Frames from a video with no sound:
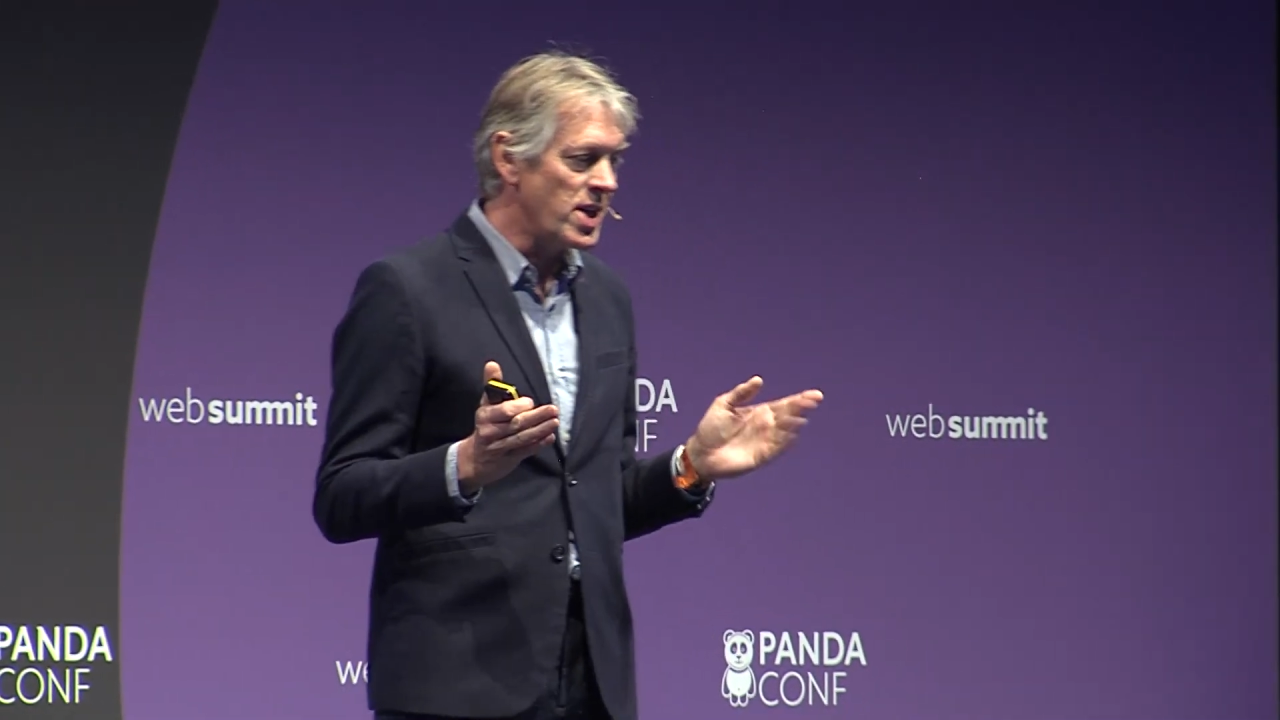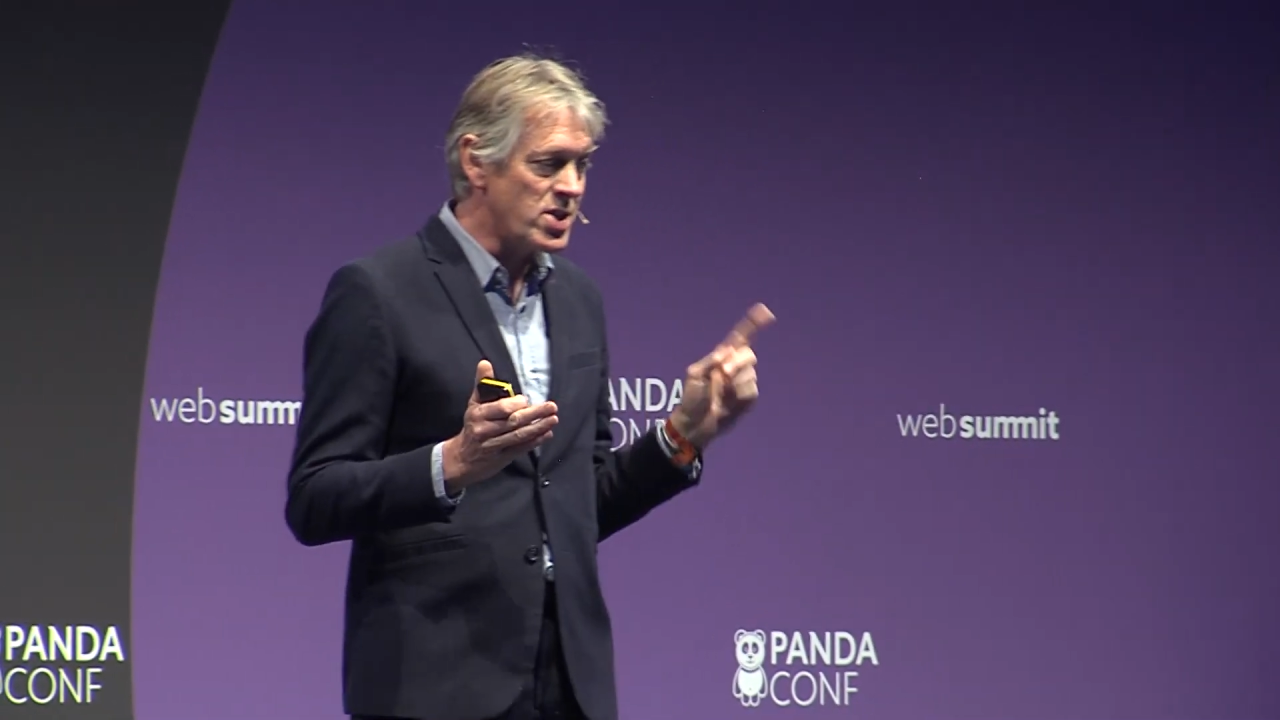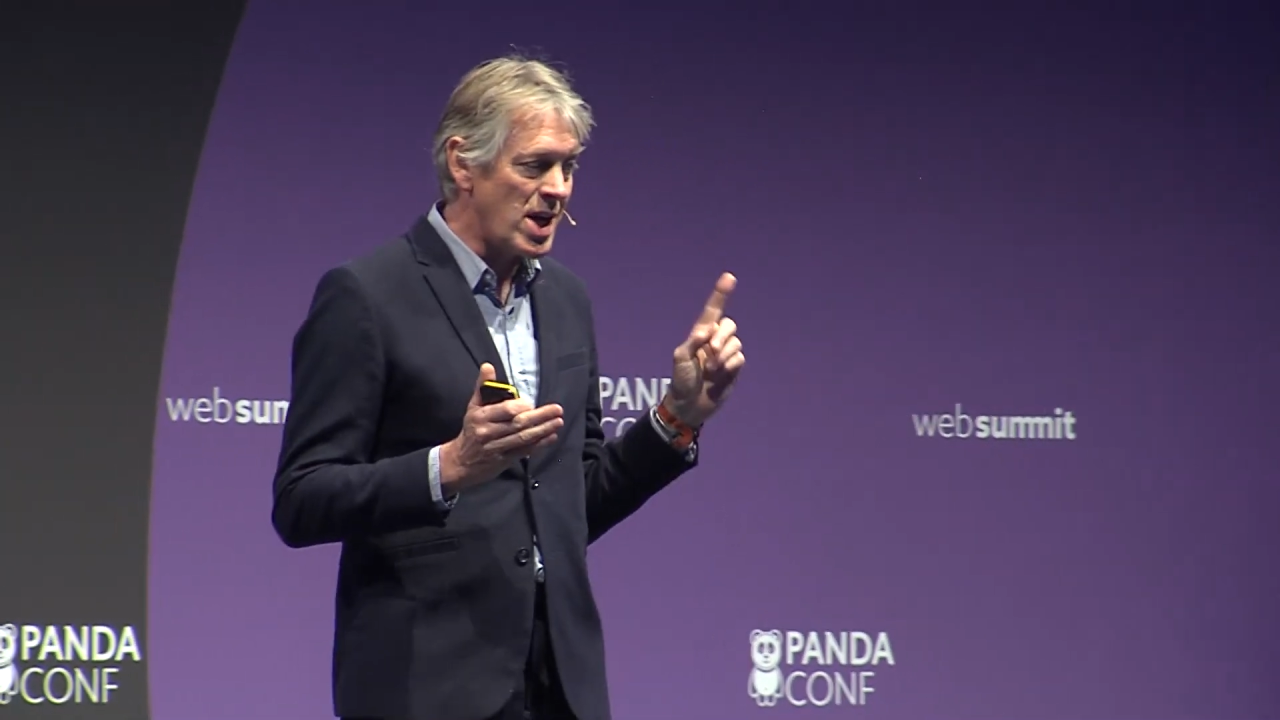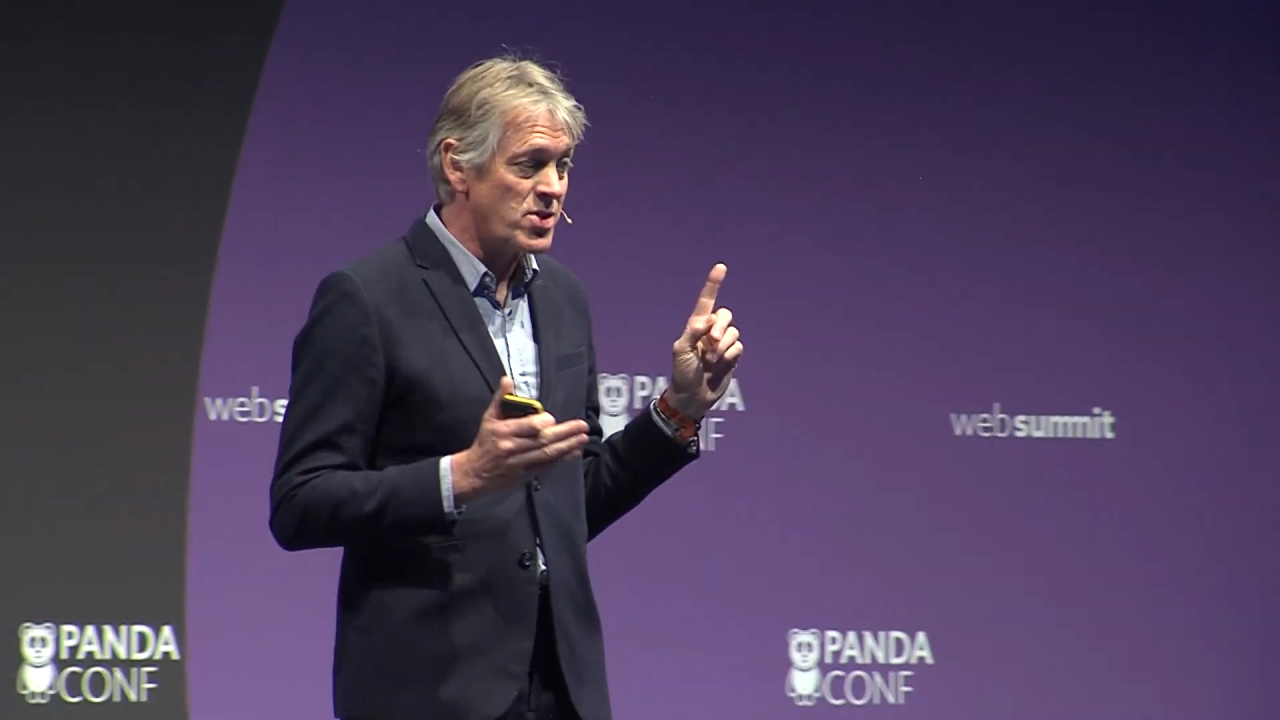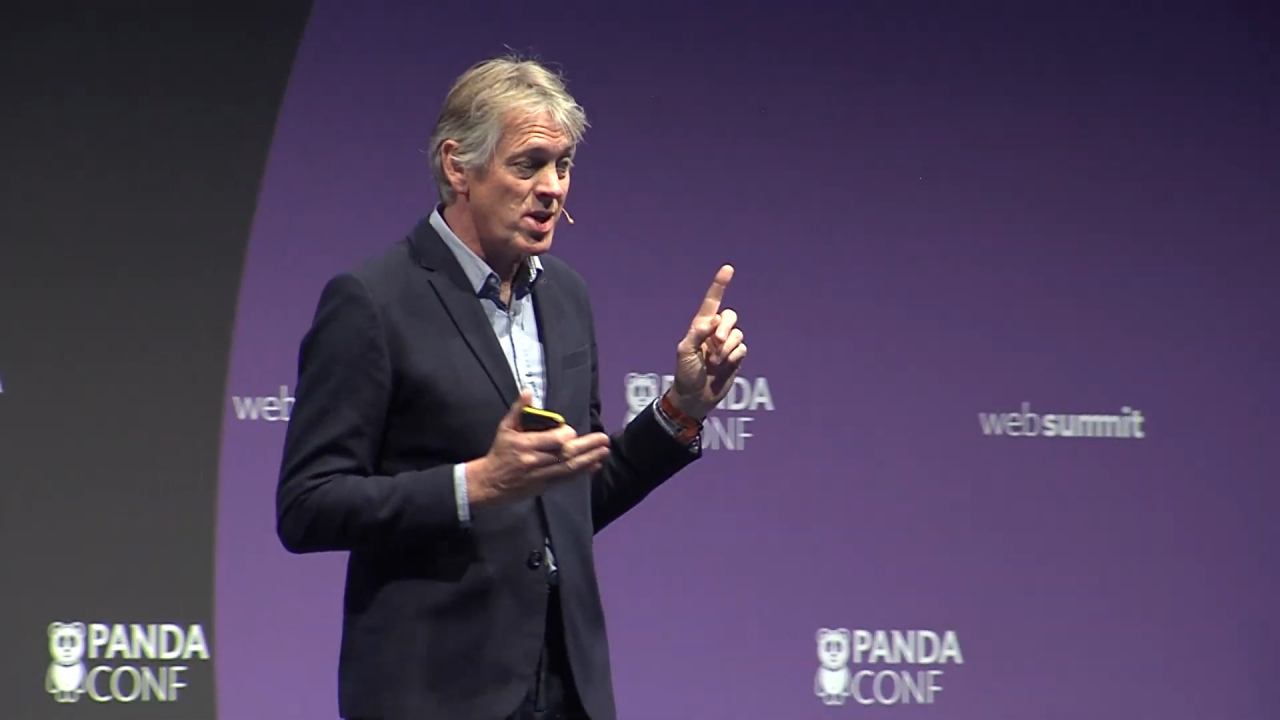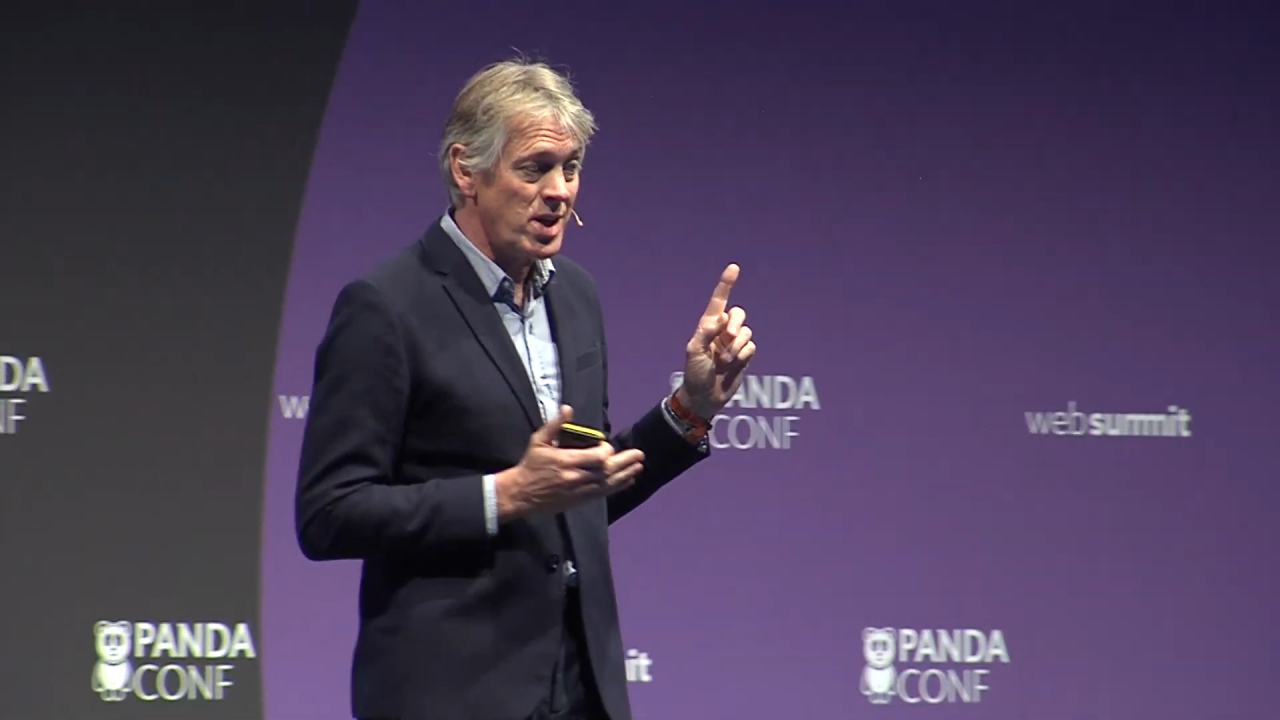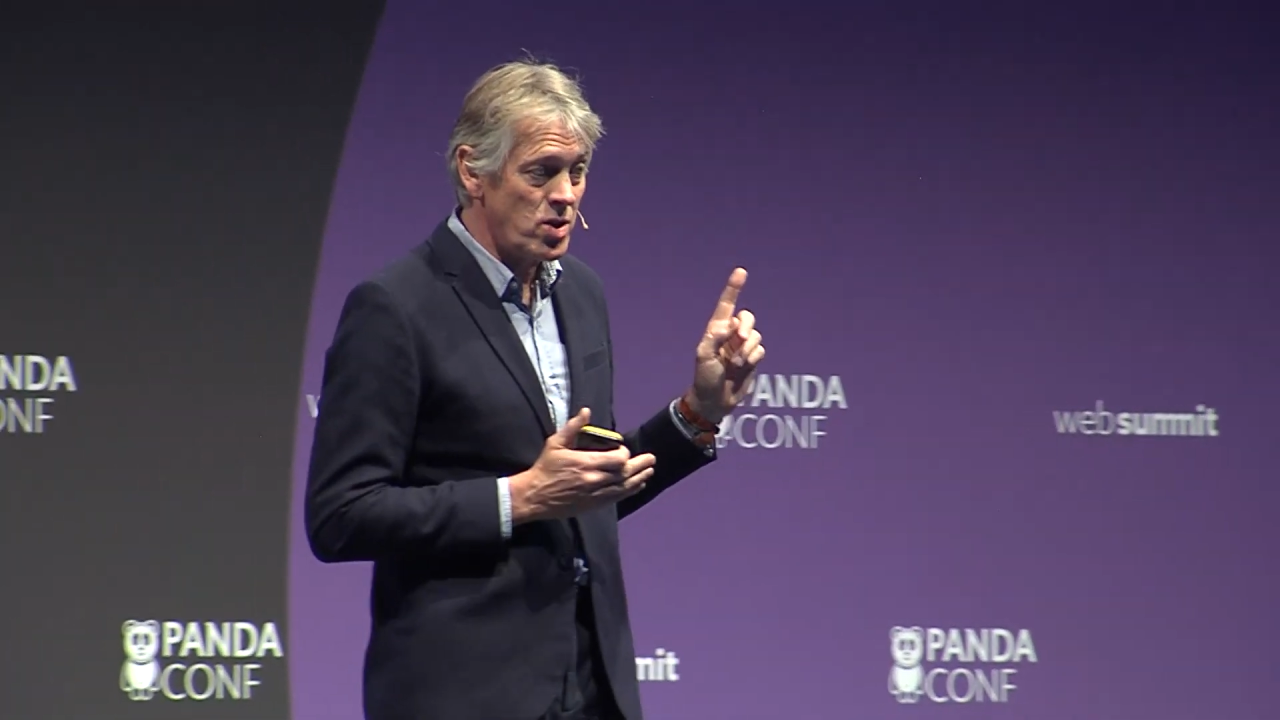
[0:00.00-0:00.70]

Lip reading: it's actually